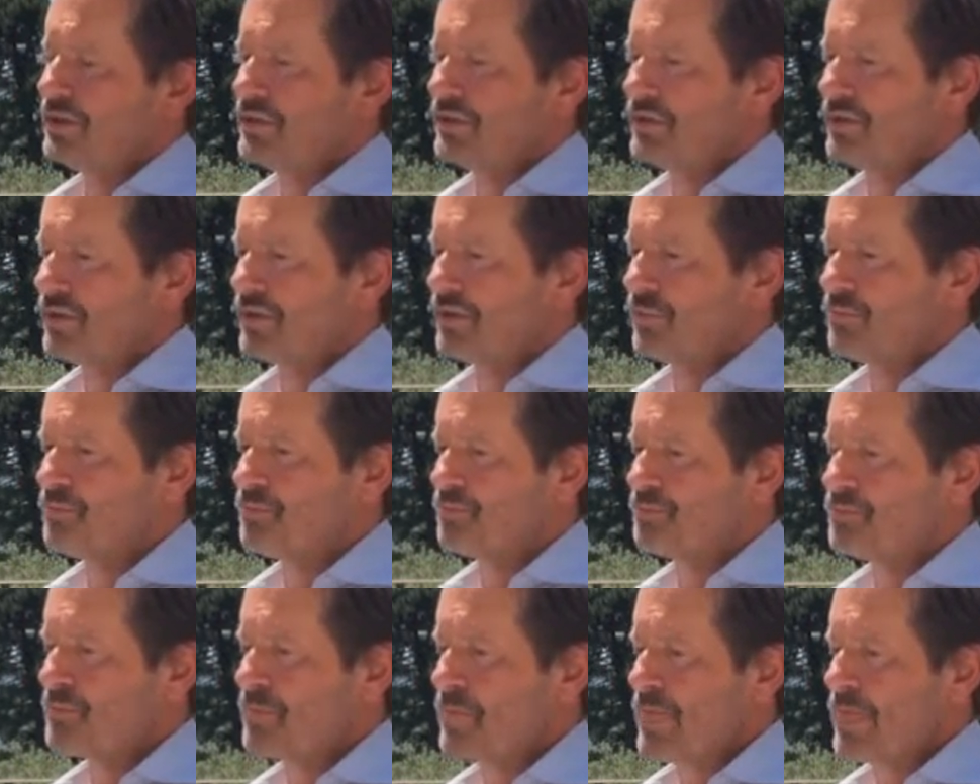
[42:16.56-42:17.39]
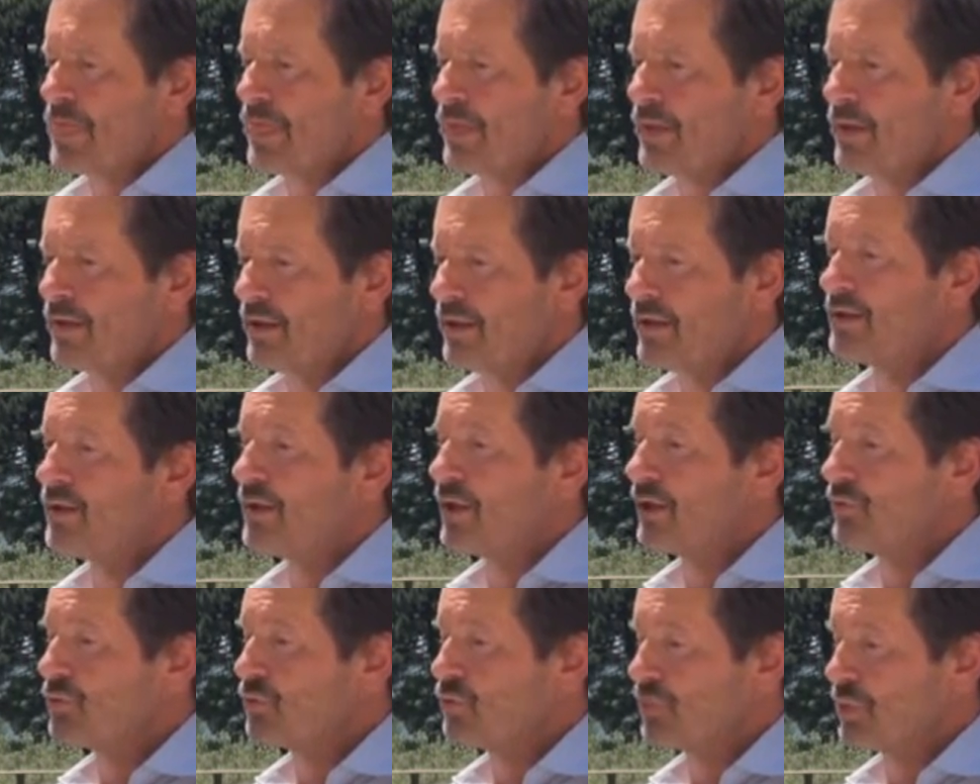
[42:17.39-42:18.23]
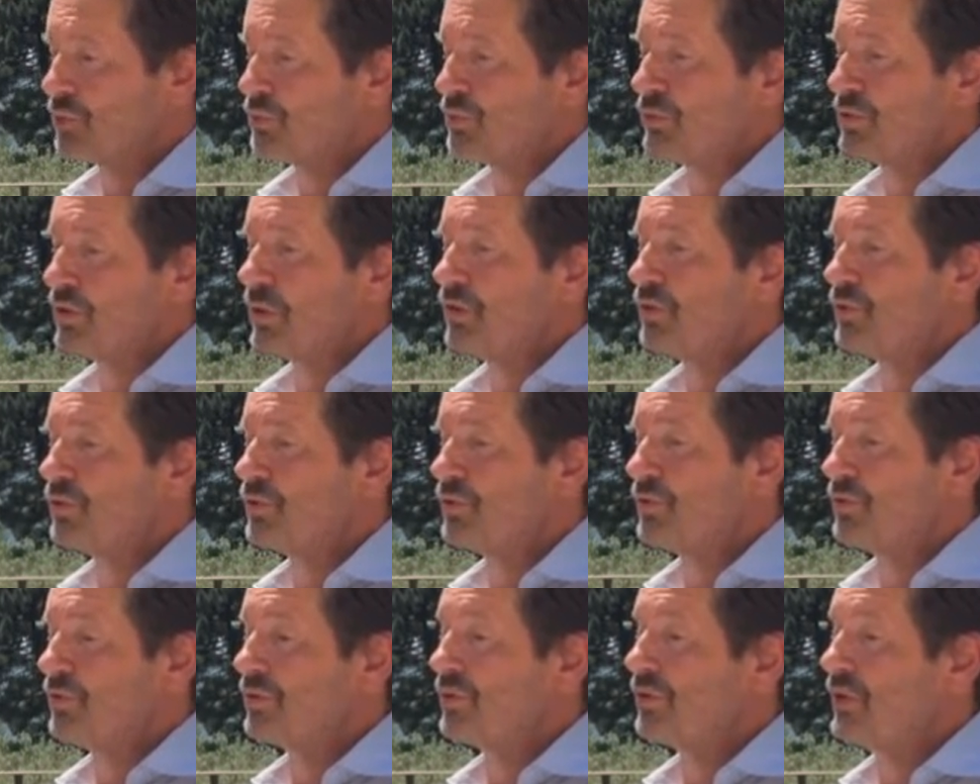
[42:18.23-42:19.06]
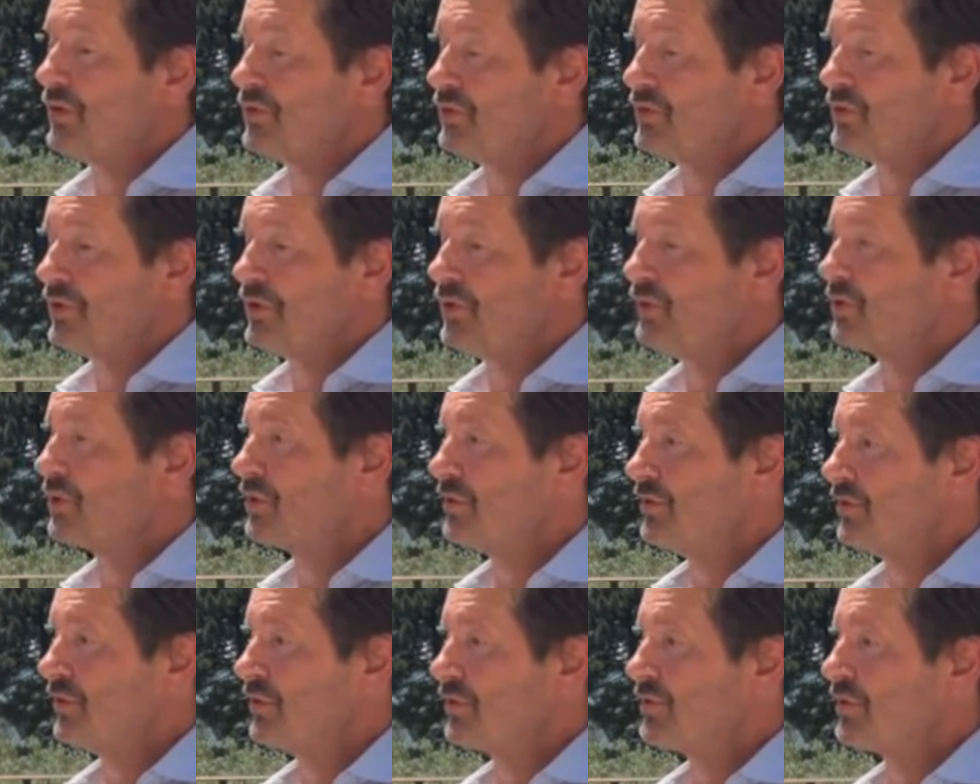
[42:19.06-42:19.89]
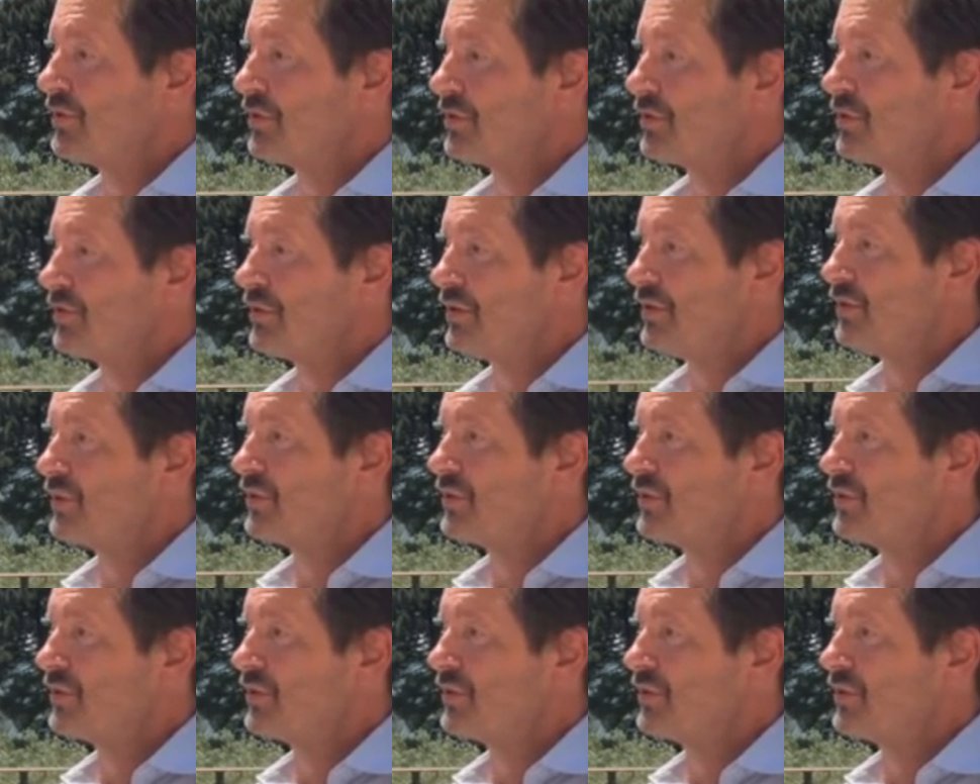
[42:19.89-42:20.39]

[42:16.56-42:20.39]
and uh, and that's what will also these days convince the